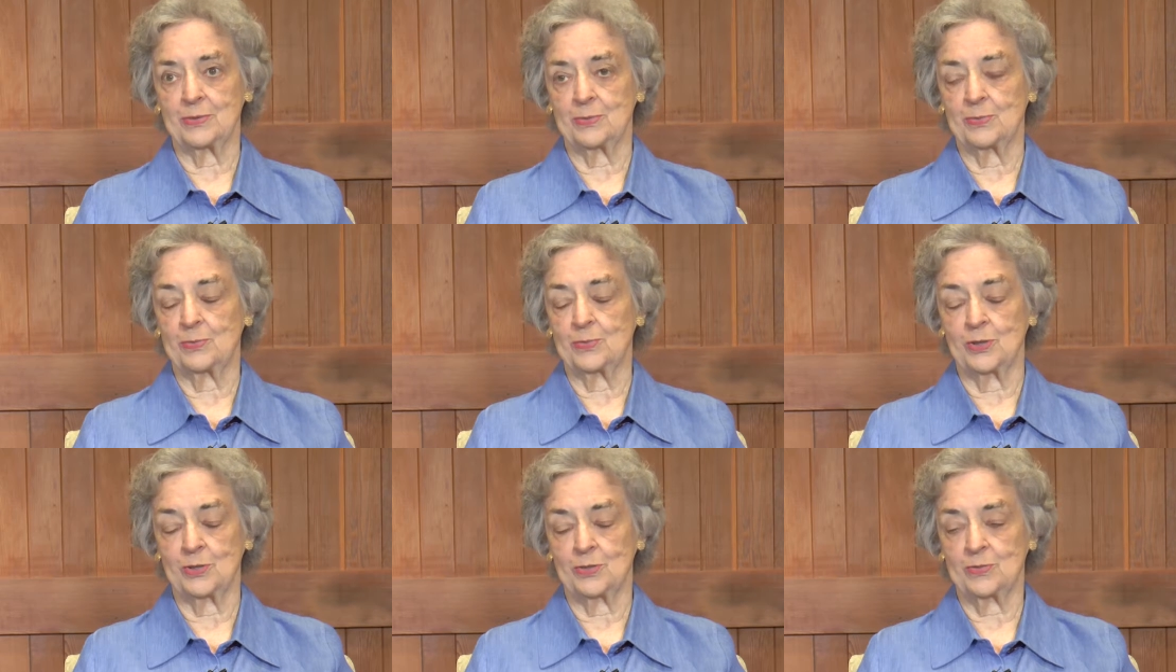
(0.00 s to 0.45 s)

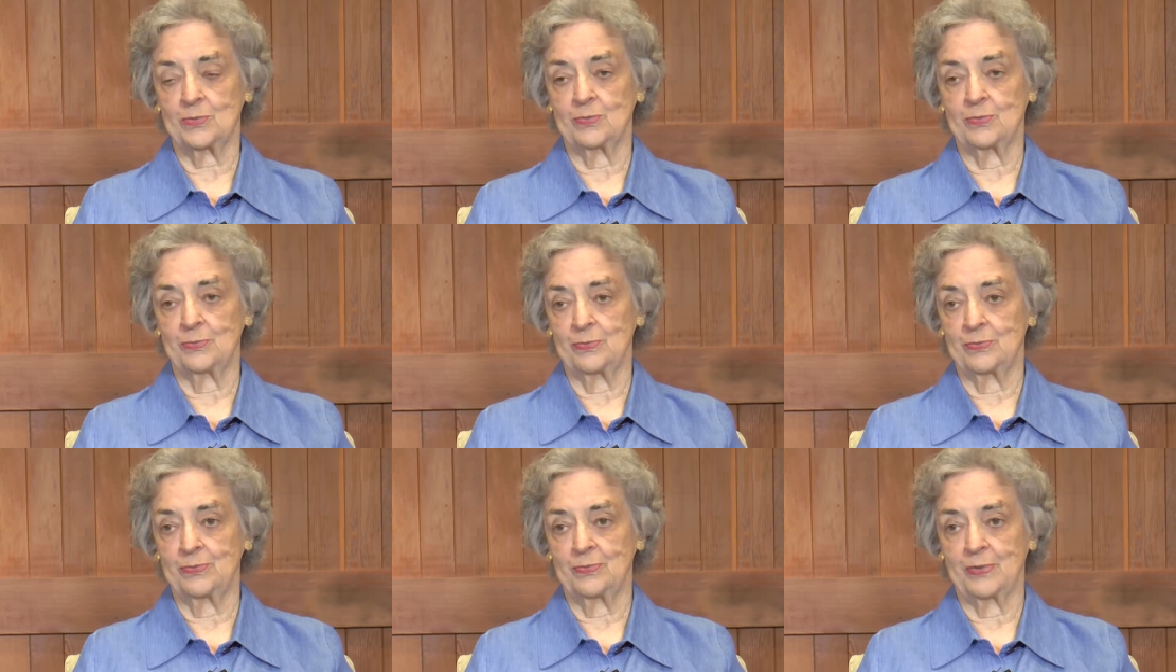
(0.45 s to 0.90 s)
just
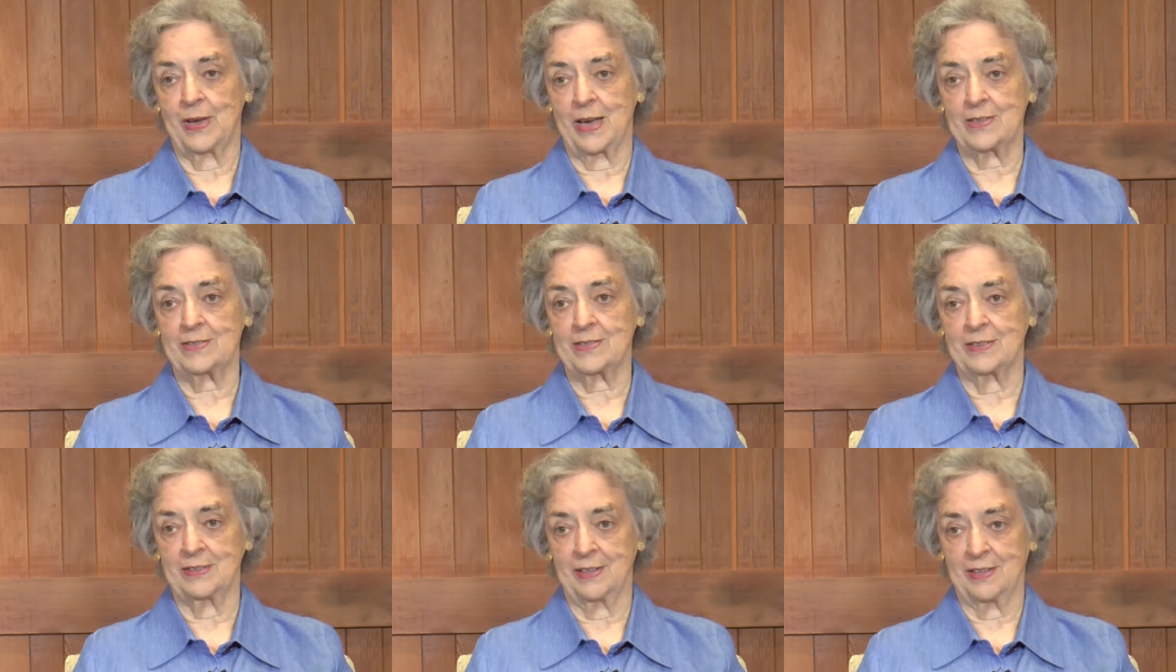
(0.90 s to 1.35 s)

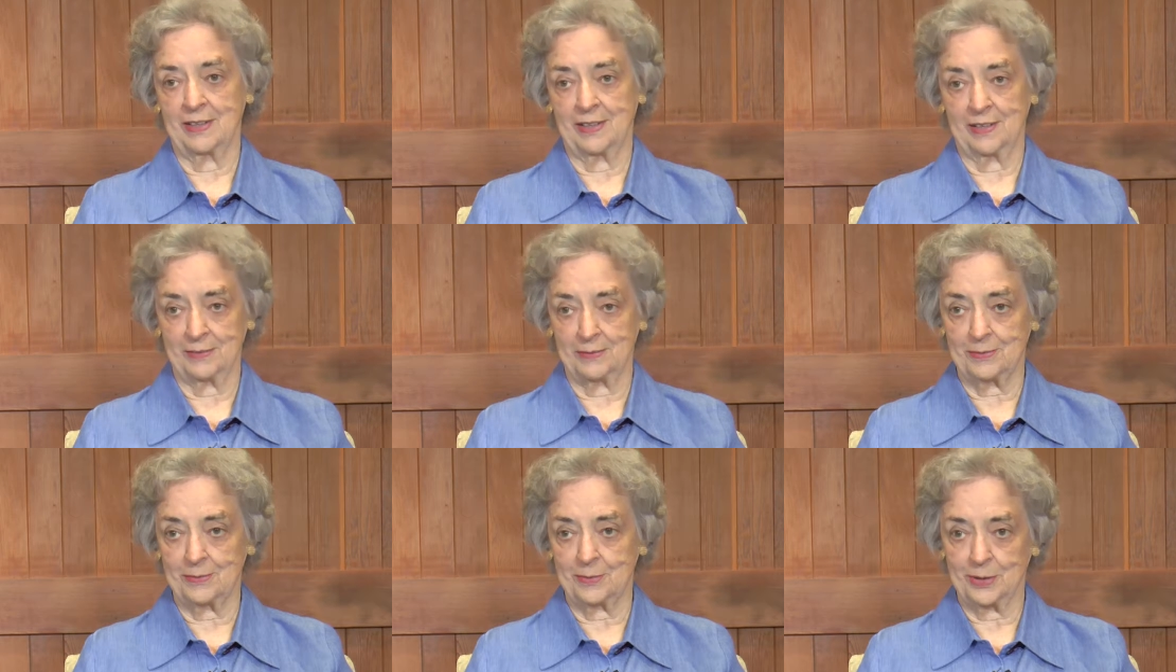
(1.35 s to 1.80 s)

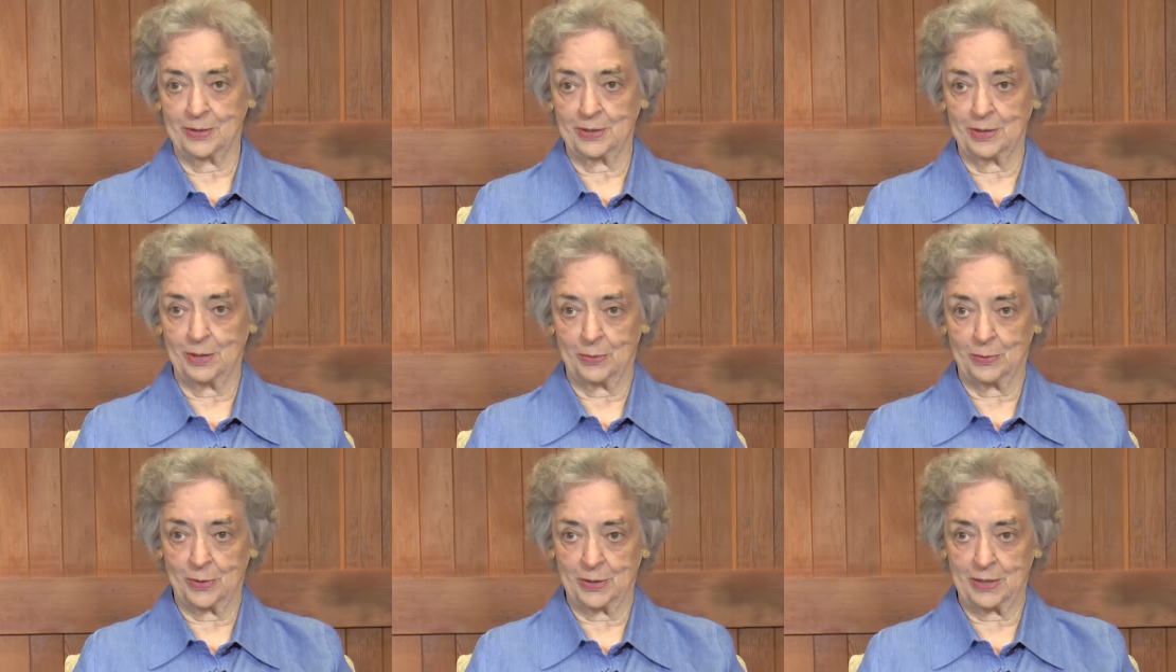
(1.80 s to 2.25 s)
fascinating, you
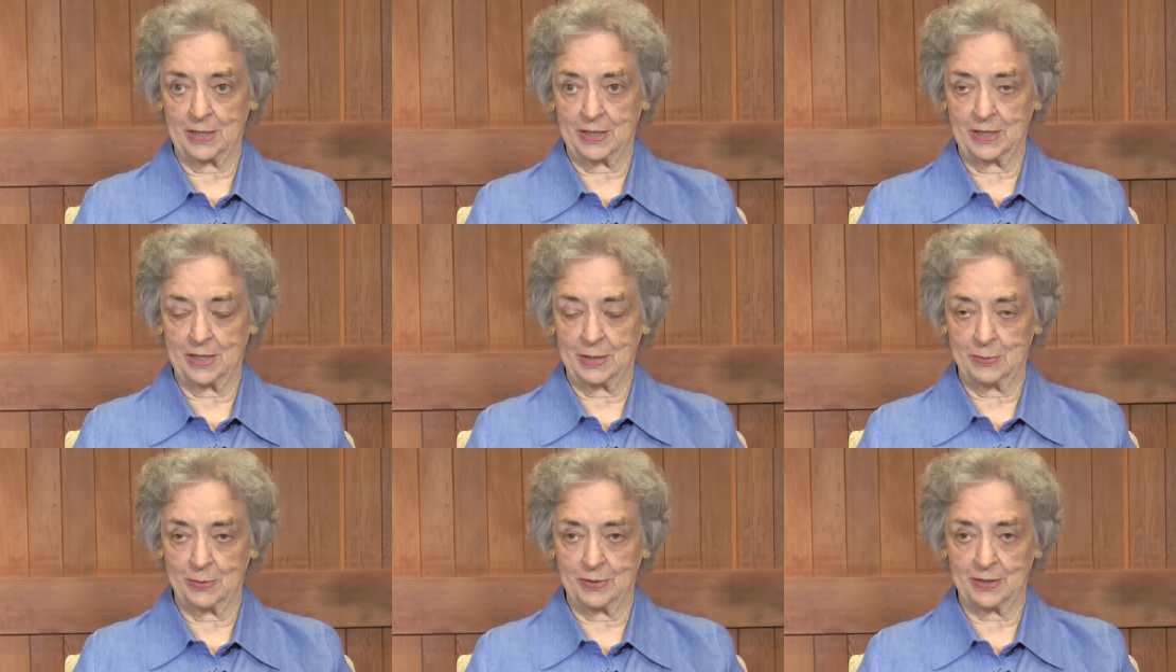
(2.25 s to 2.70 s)
know, what they
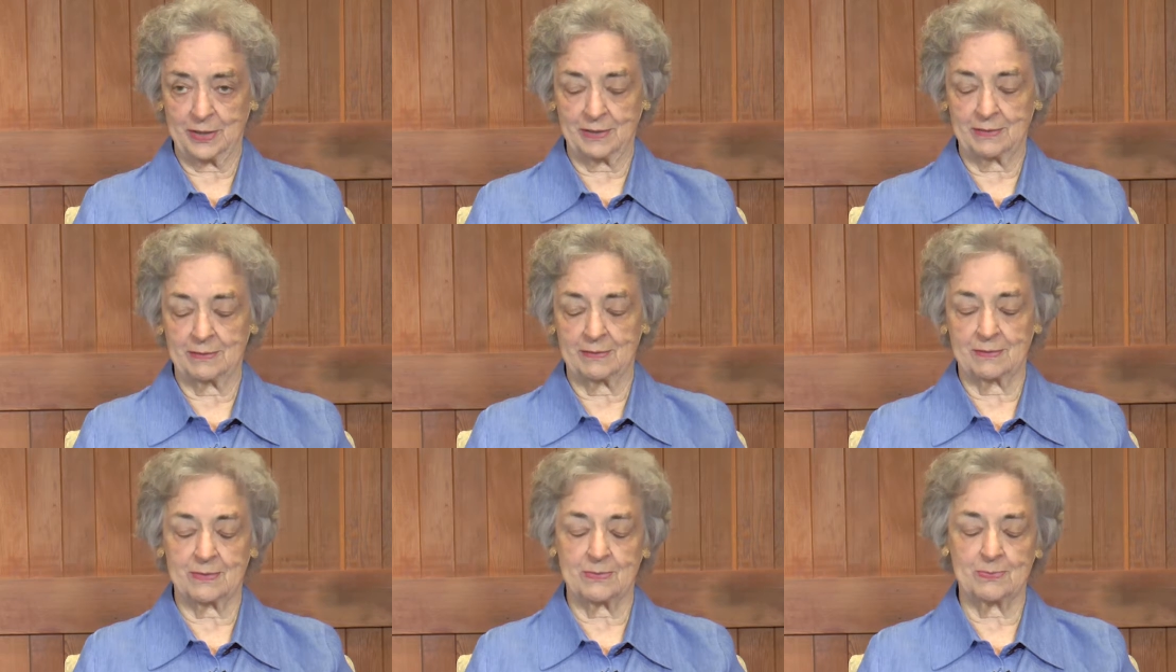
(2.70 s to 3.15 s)
did with the
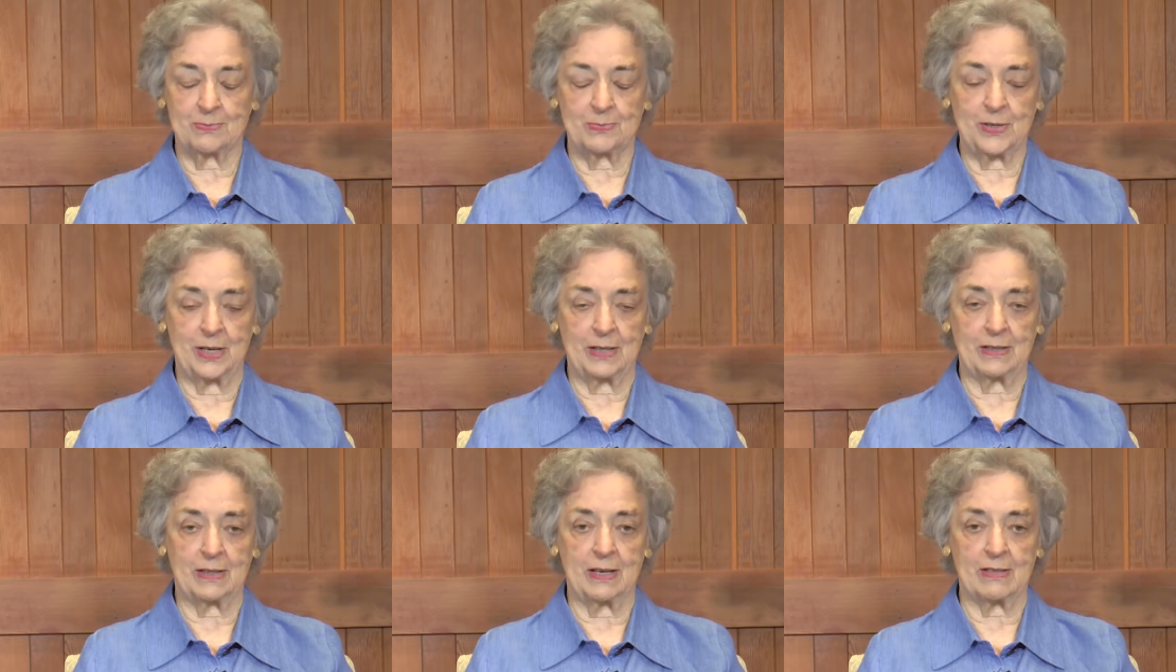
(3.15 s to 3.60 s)

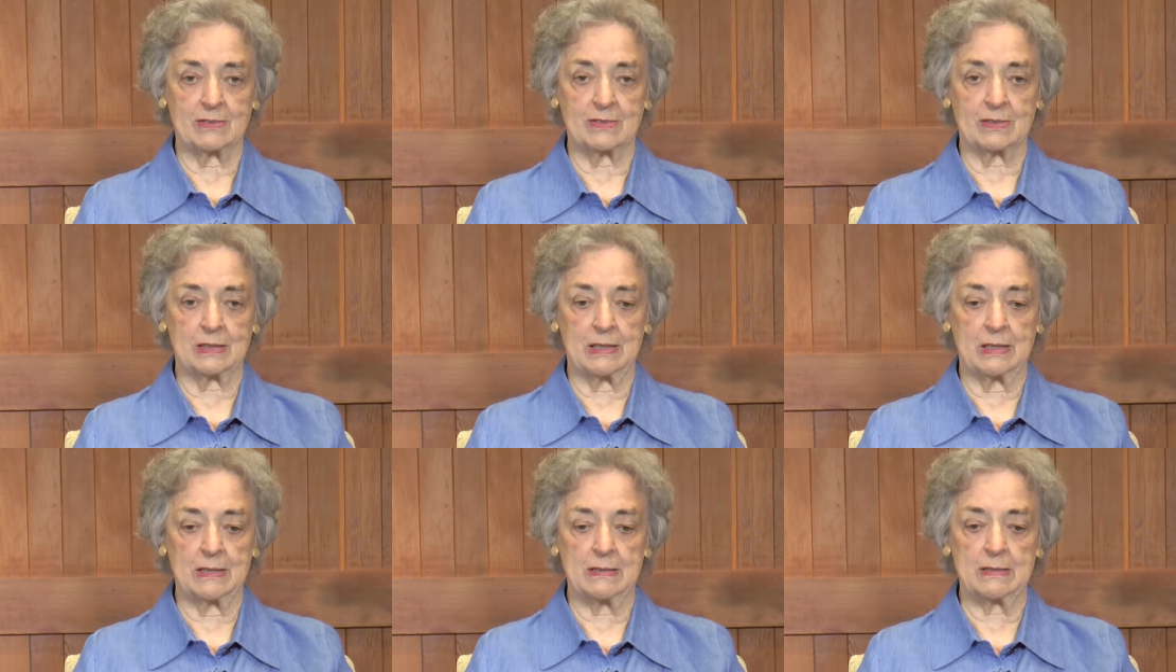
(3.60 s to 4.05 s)

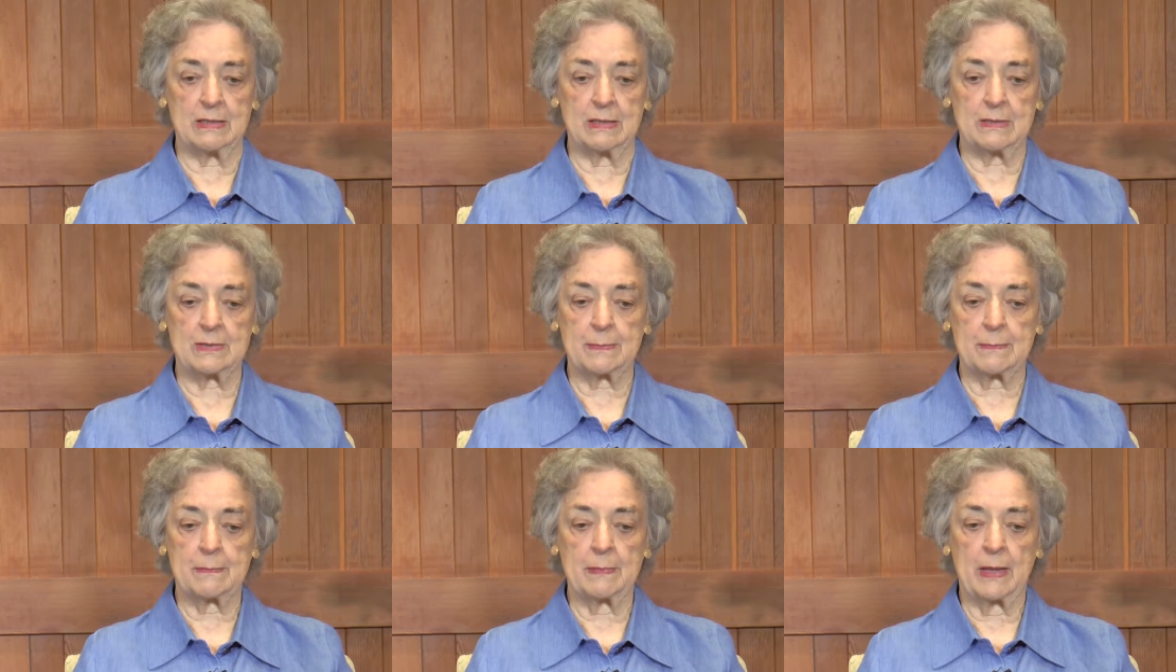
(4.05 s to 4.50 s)
Sandcastle
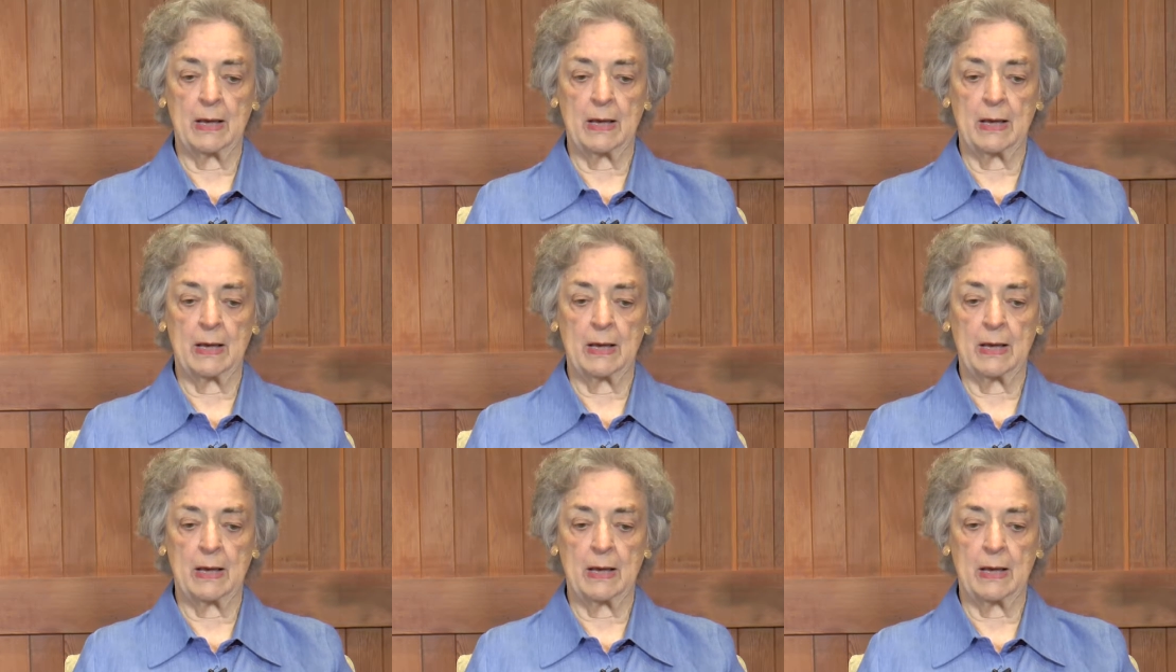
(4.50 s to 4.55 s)
contest.